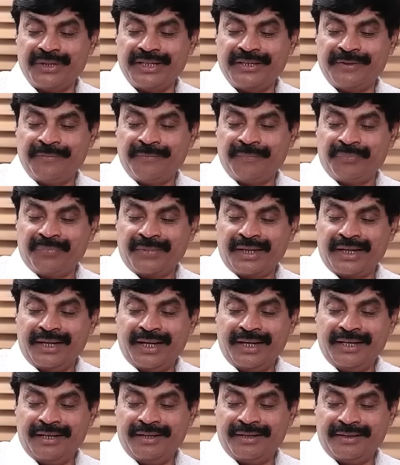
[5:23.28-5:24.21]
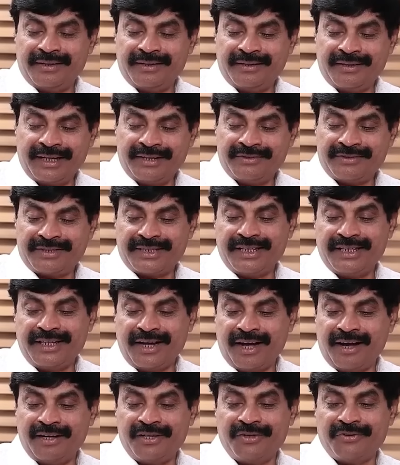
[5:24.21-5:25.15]
to me, and I've
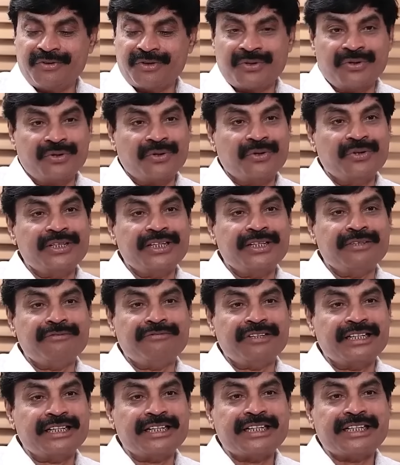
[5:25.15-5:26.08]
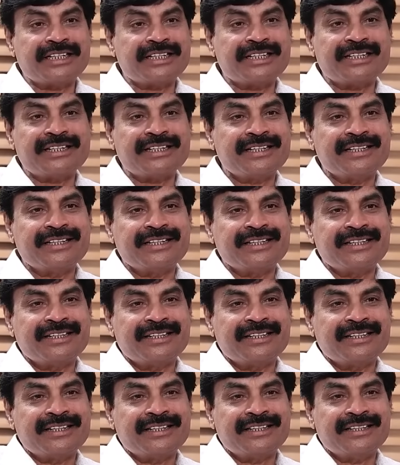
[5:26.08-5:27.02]
seen all your growth and flourish
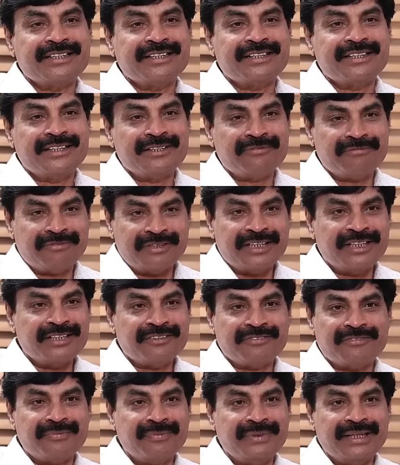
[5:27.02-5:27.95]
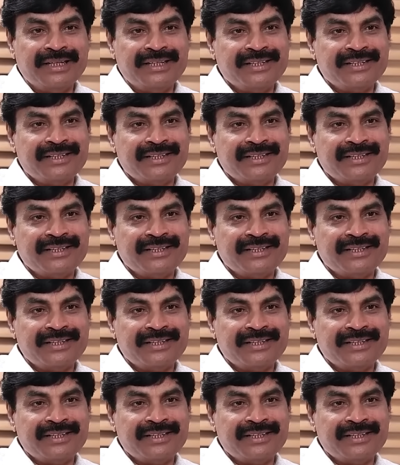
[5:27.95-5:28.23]
in front of me.